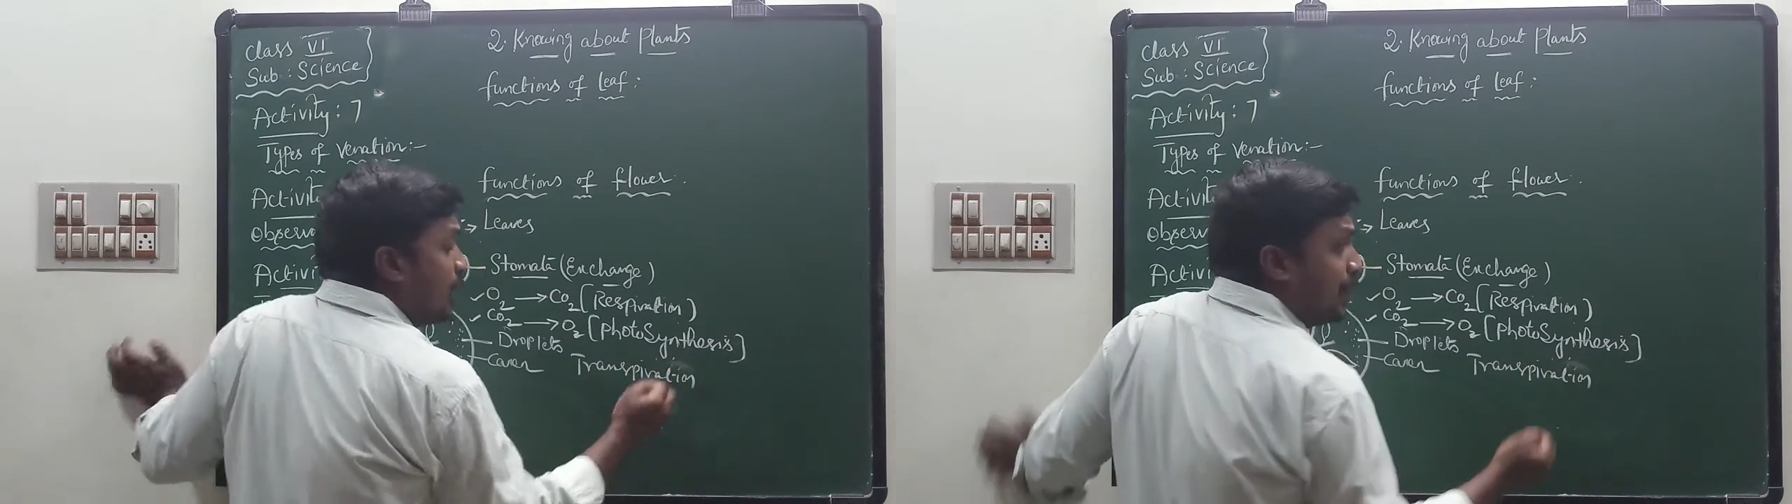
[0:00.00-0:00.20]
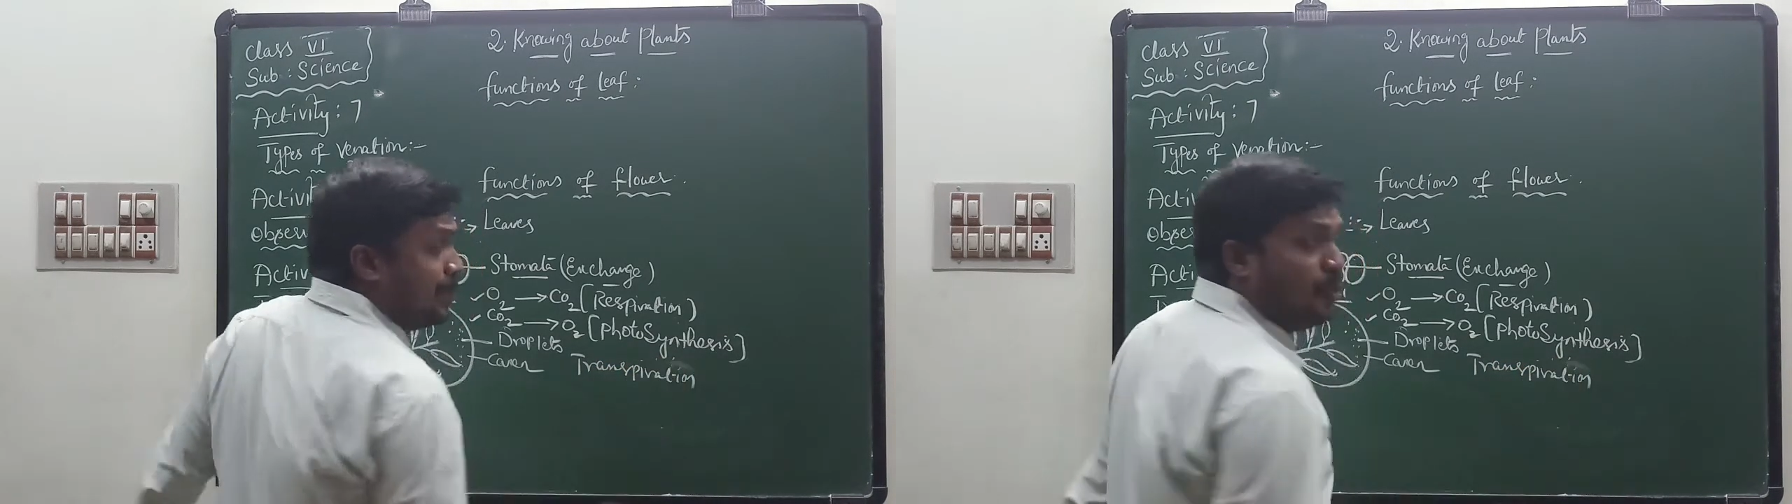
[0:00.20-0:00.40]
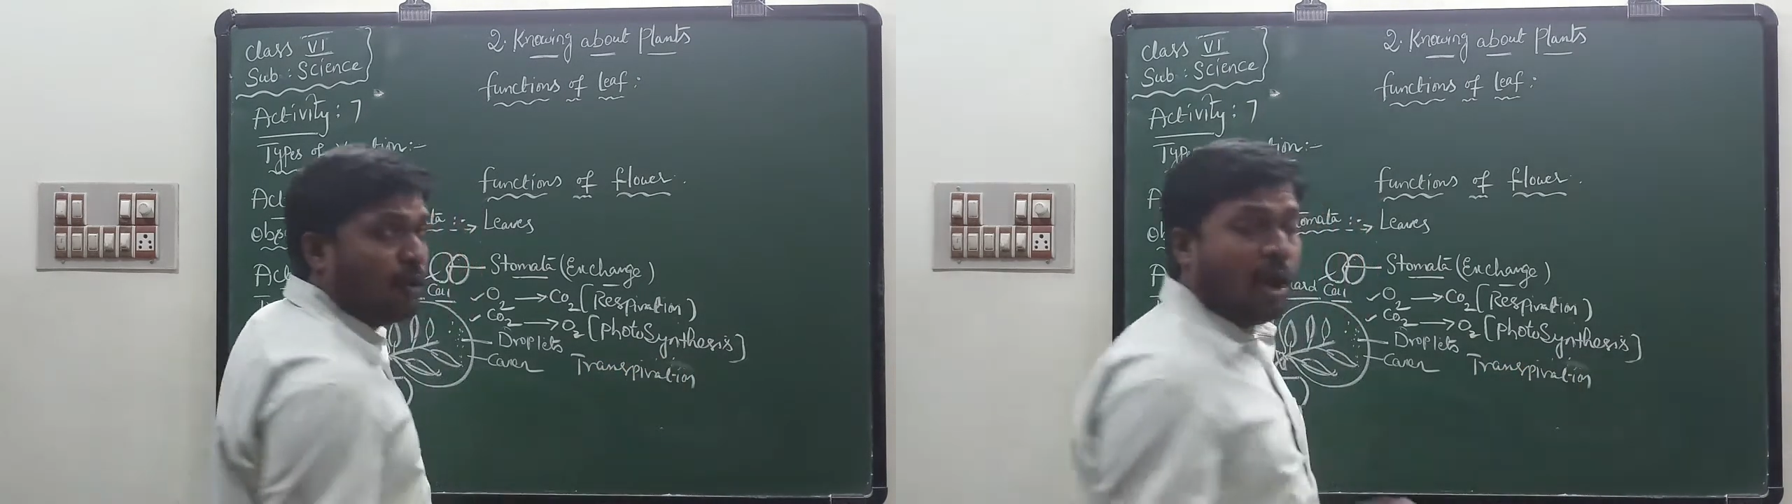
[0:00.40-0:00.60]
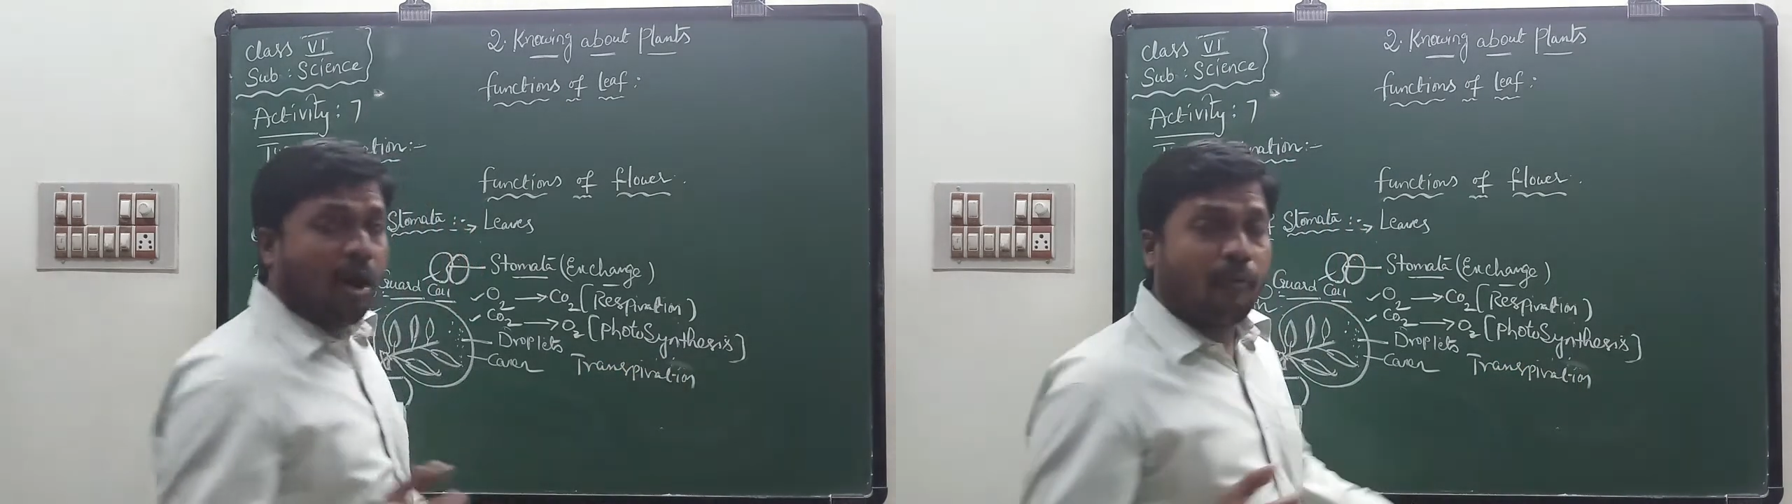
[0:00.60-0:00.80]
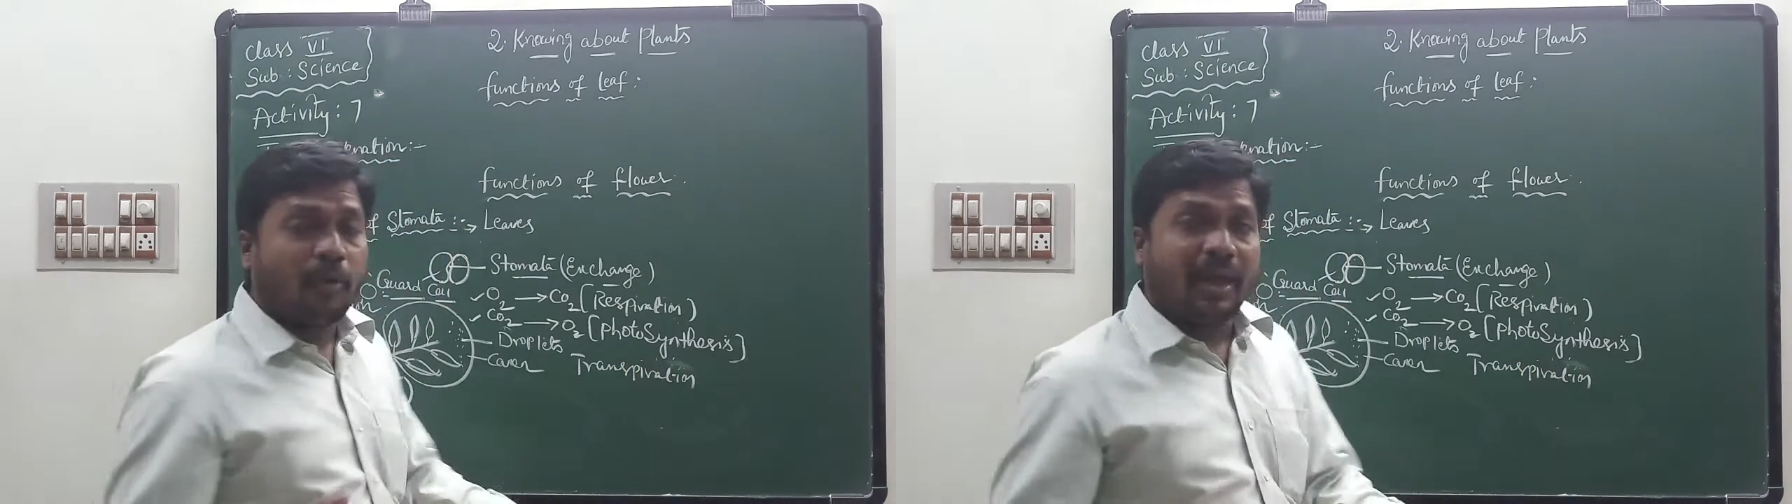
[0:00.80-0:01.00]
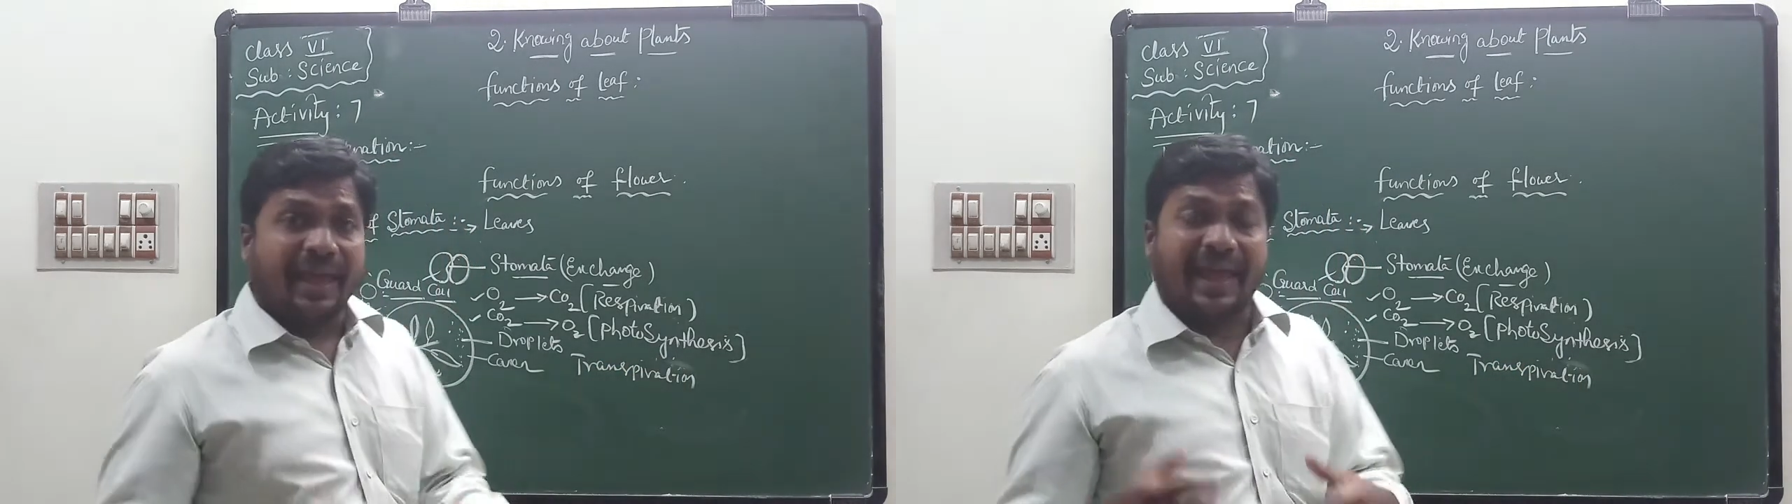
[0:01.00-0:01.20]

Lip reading: Removal of